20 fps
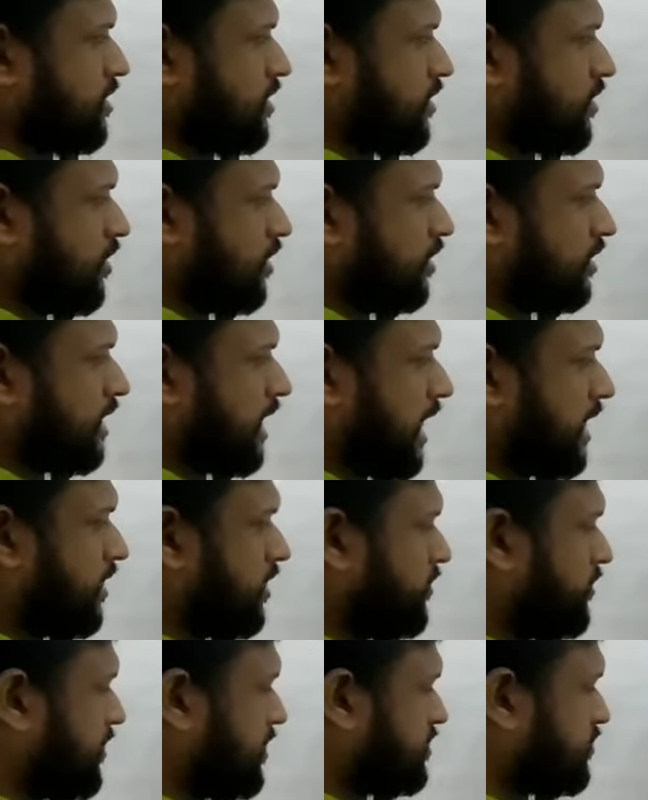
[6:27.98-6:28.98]
All the
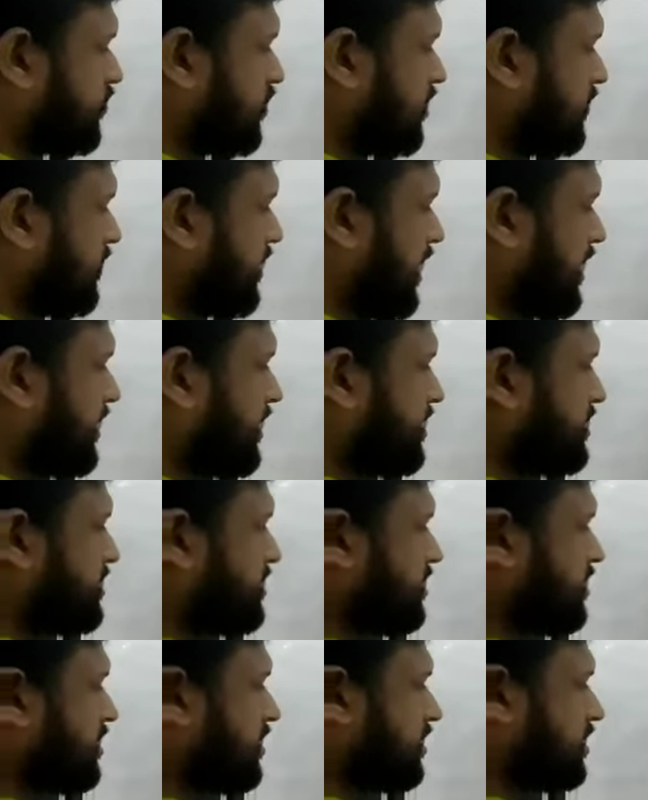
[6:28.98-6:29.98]
iron bars will be
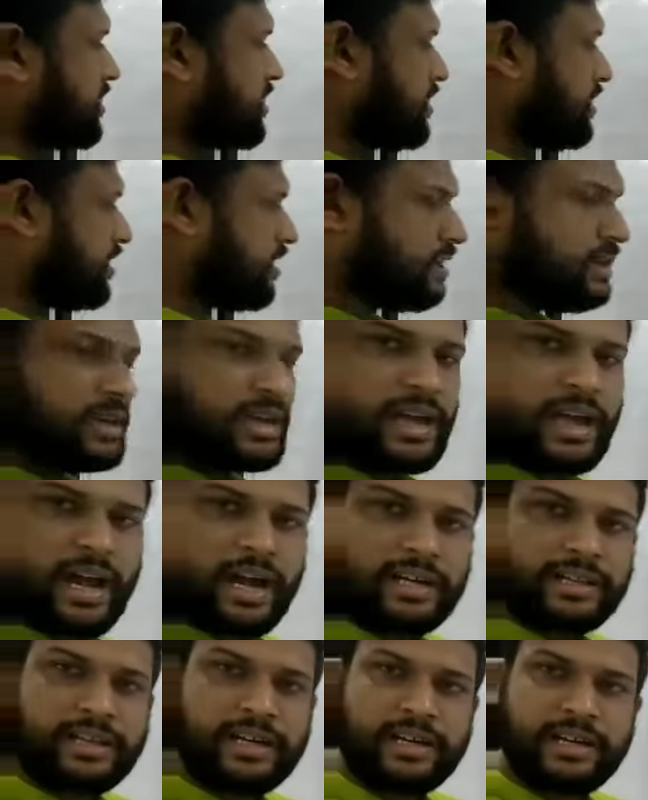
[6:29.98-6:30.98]
attached
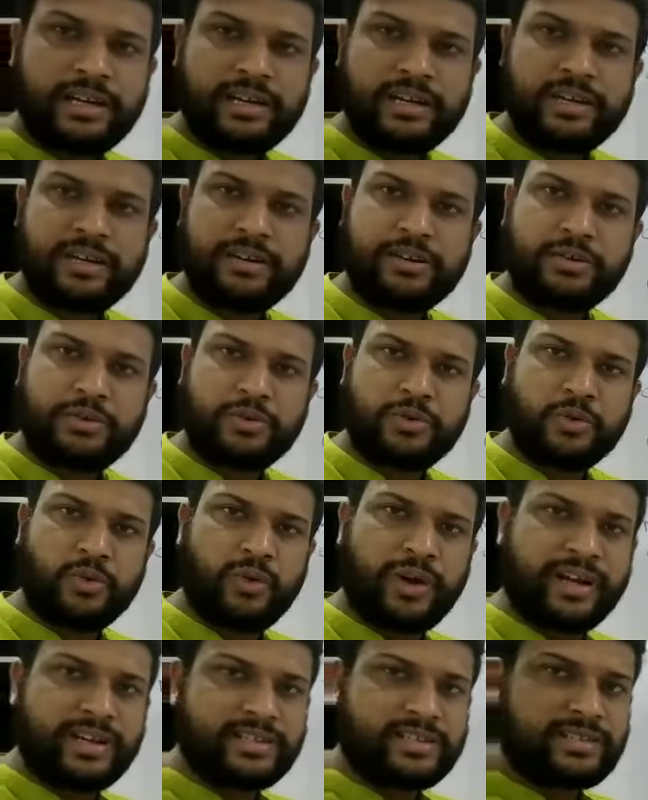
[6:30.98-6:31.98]
at the two
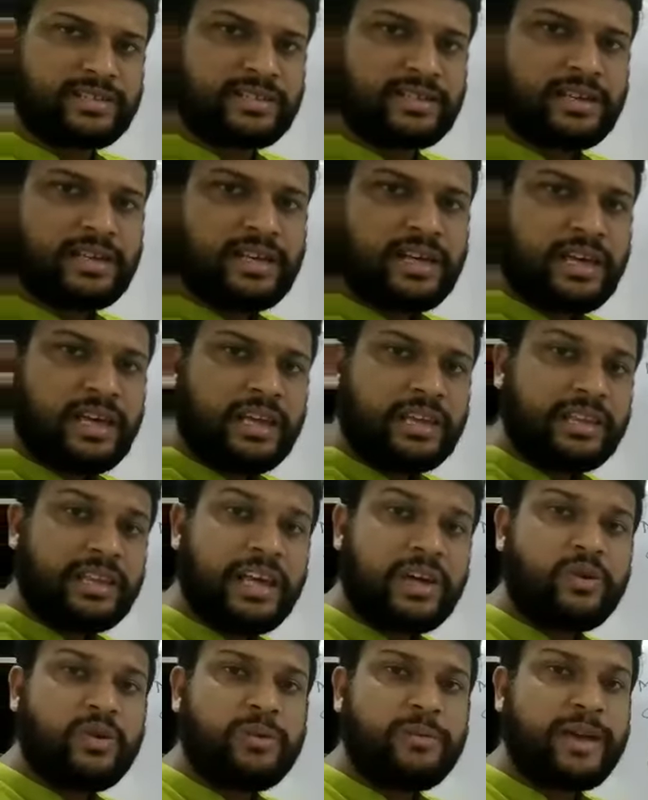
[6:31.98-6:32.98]
ends. There
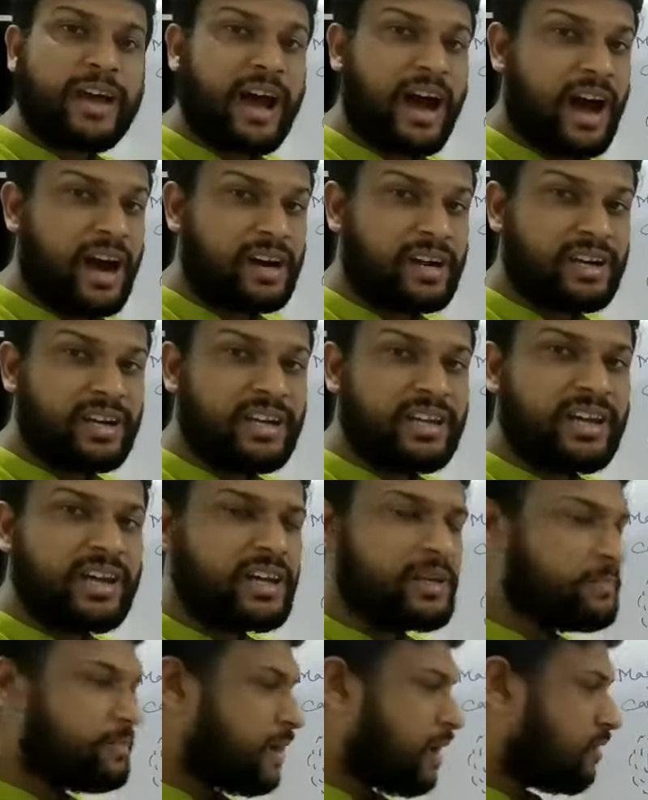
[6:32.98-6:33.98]
will be hardly
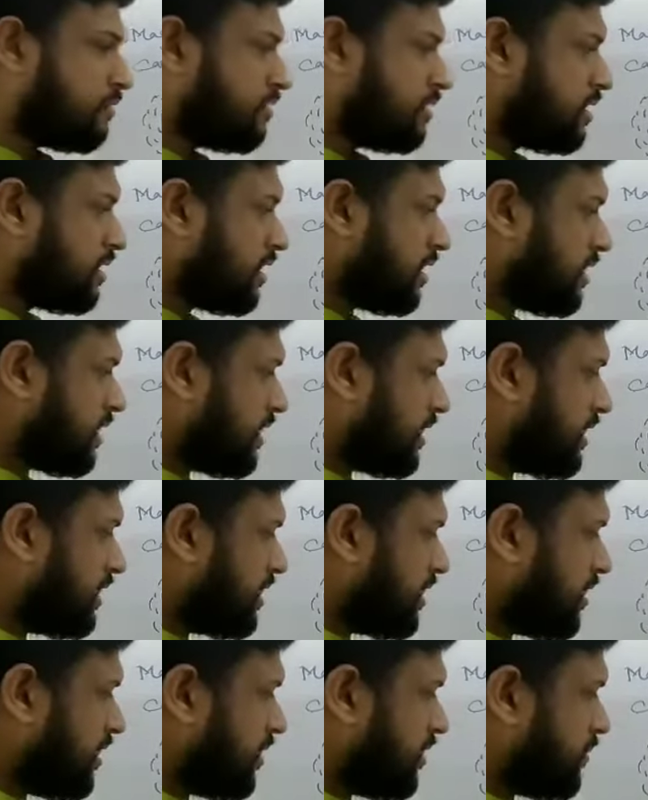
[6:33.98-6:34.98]
any powder in
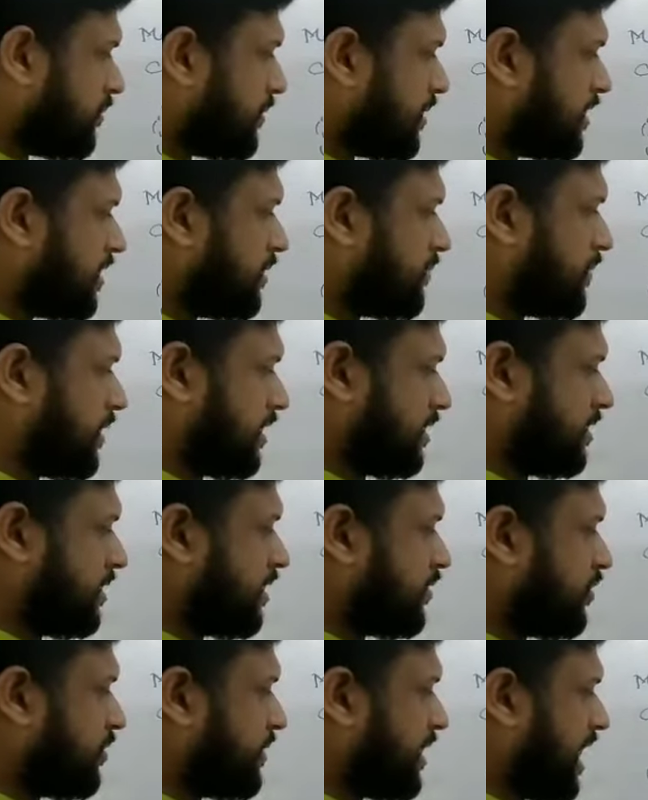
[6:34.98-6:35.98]
the middle part. There
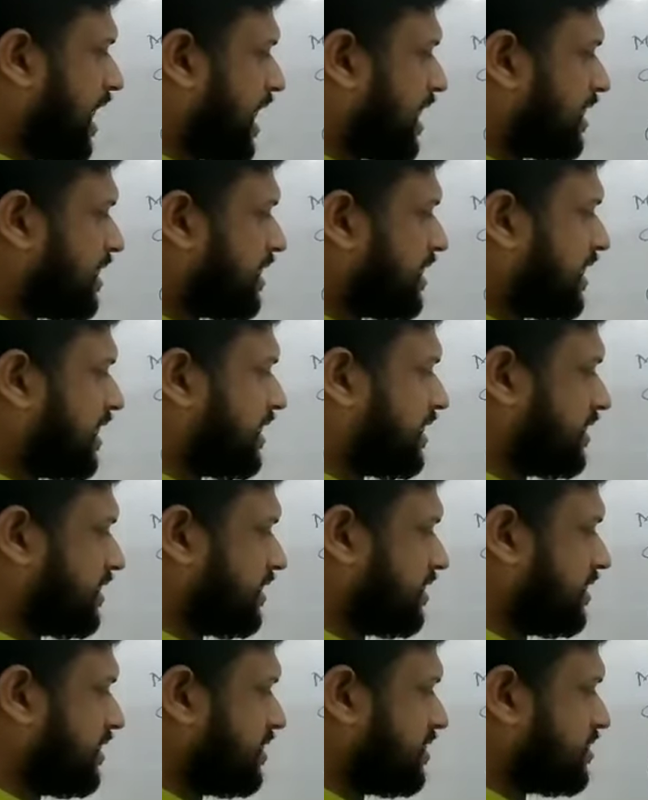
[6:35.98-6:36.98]
will be hardly any.
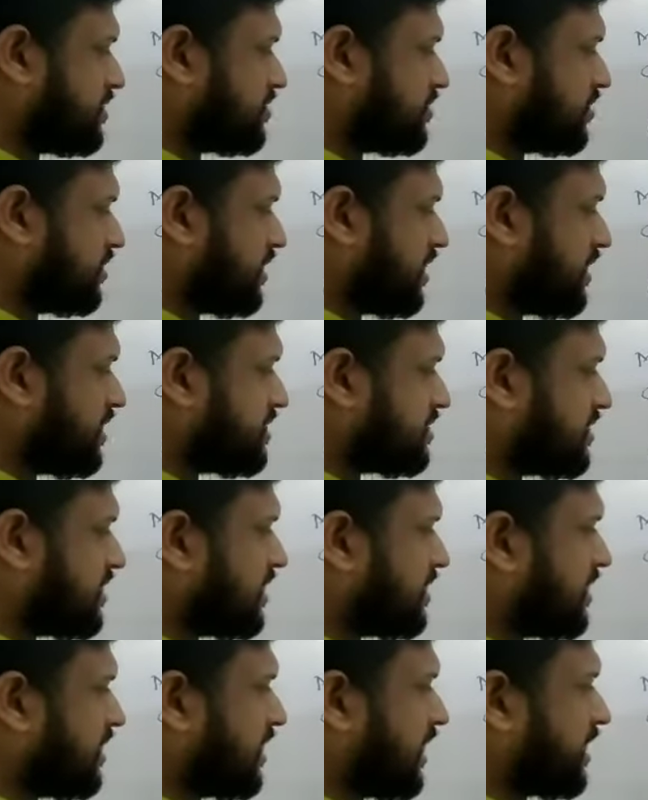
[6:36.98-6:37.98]
There is
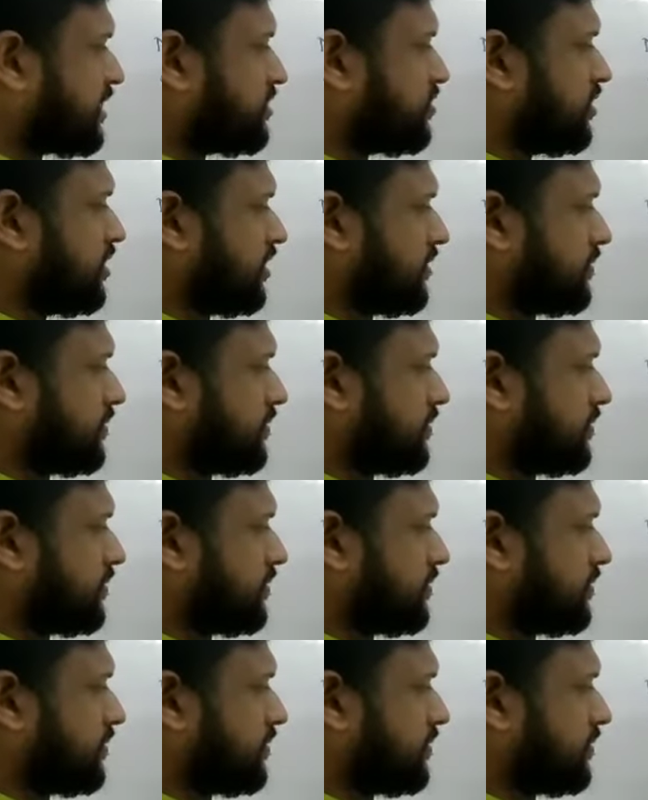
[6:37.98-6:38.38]
nothing actually.